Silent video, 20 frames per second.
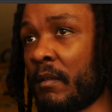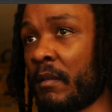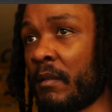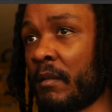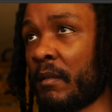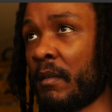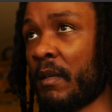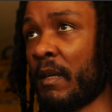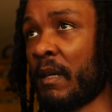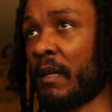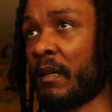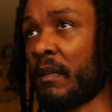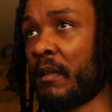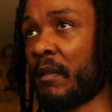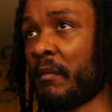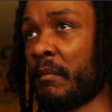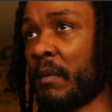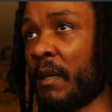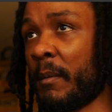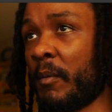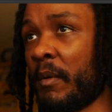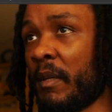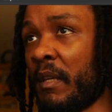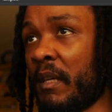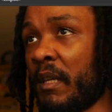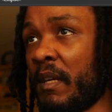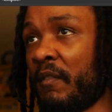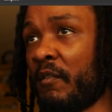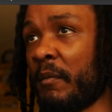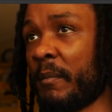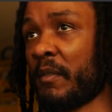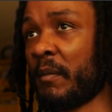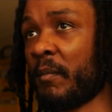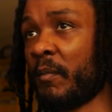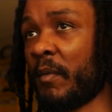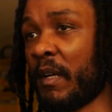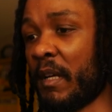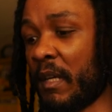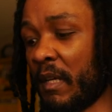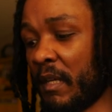Okay, maybe we can give him some
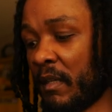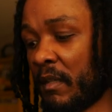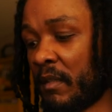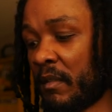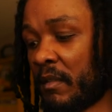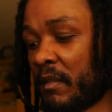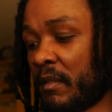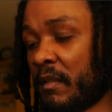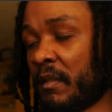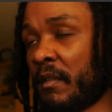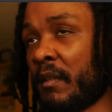rings.